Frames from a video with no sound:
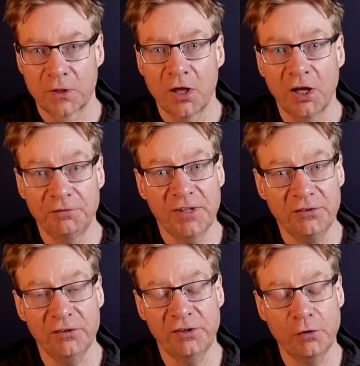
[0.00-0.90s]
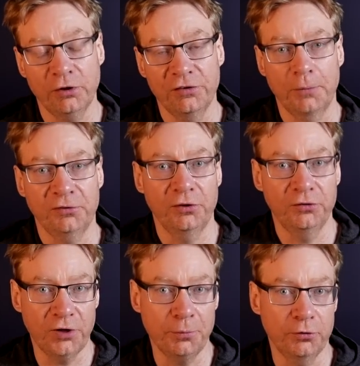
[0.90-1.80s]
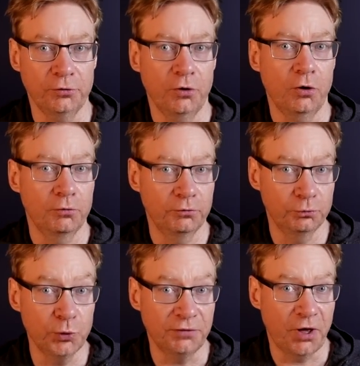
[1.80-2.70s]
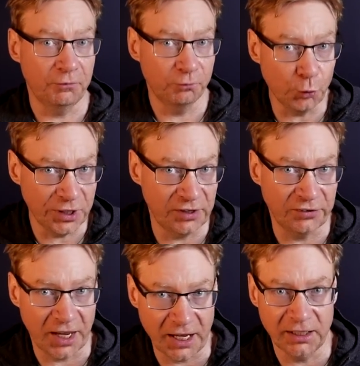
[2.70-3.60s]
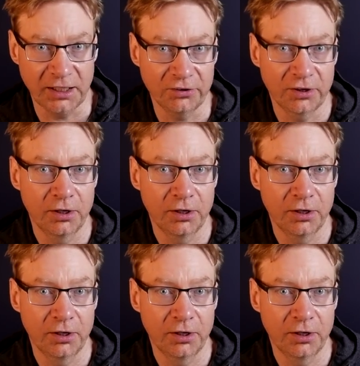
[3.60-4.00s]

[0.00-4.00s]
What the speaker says: And if Tesla's cell consumption doubled with 4680s,